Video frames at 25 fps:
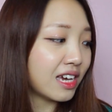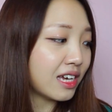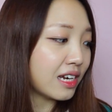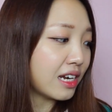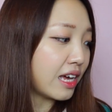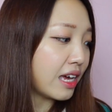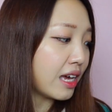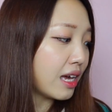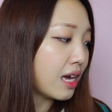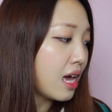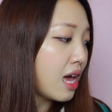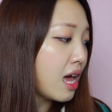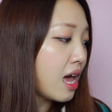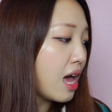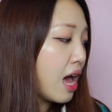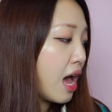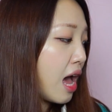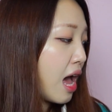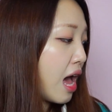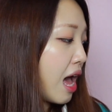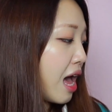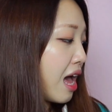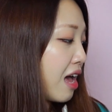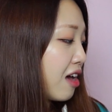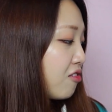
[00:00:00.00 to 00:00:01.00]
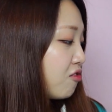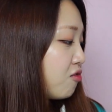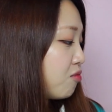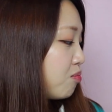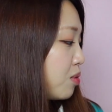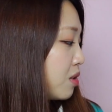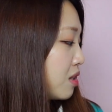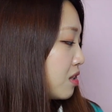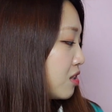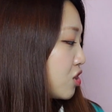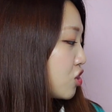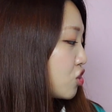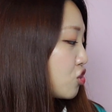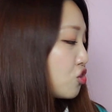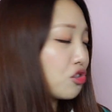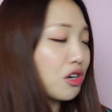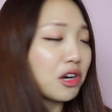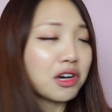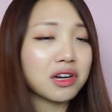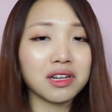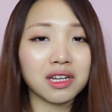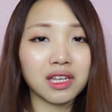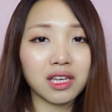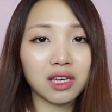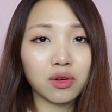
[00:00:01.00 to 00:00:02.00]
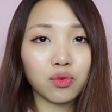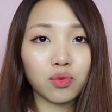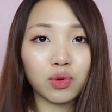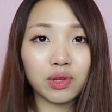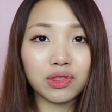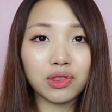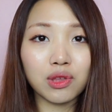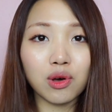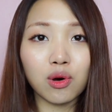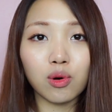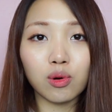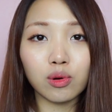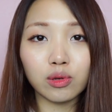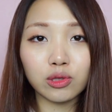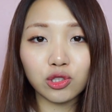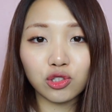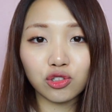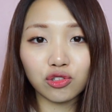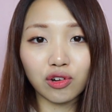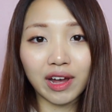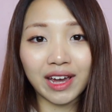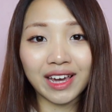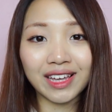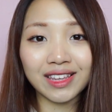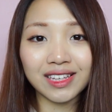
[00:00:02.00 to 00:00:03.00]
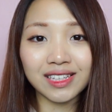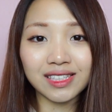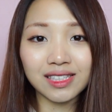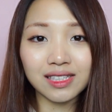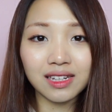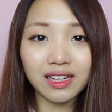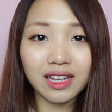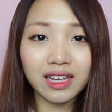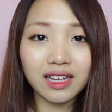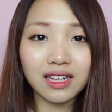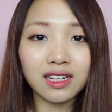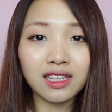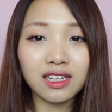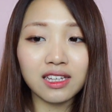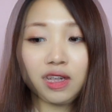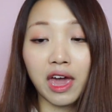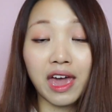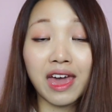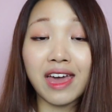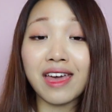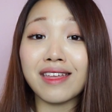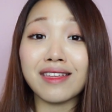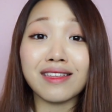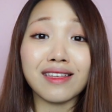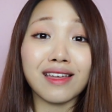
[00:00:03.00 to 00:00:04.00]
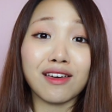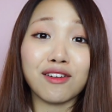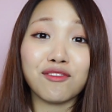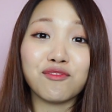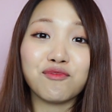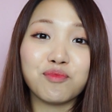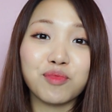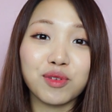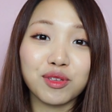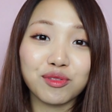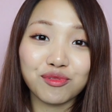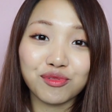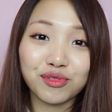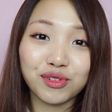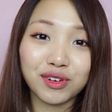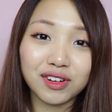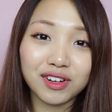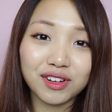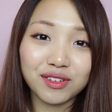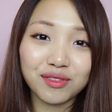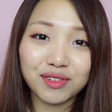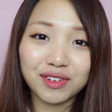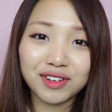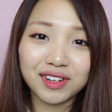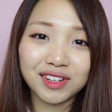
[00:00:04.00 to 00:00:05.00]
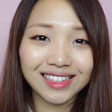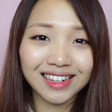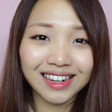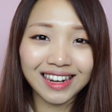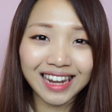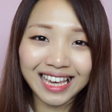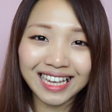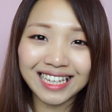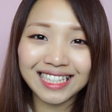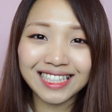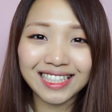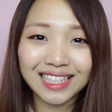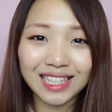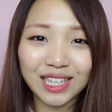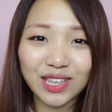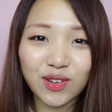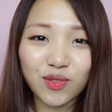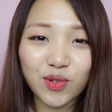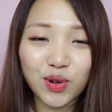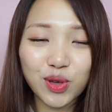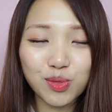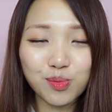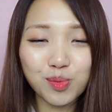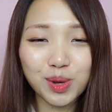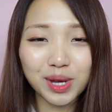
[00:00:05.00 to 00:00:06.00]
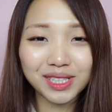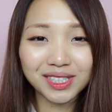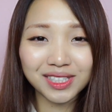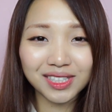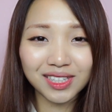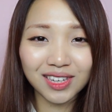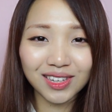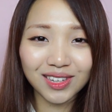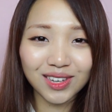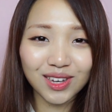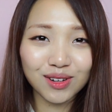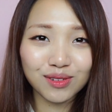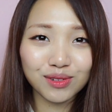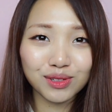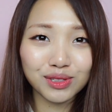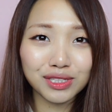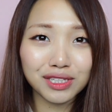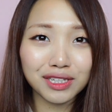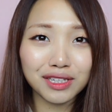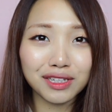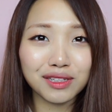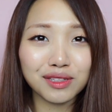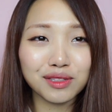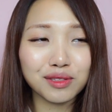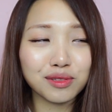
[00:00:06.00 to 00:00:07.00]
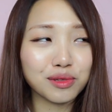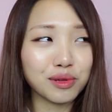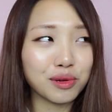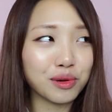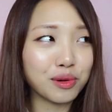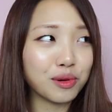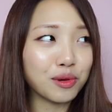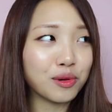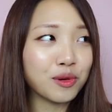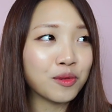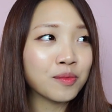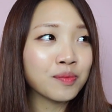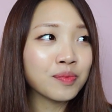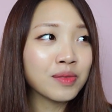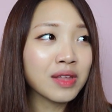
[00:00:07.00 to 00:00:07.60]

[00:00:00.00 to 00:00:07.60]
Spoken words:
Like, I've been struggling with the whole dryness lately, and I've been really lazy with my skincare routine, so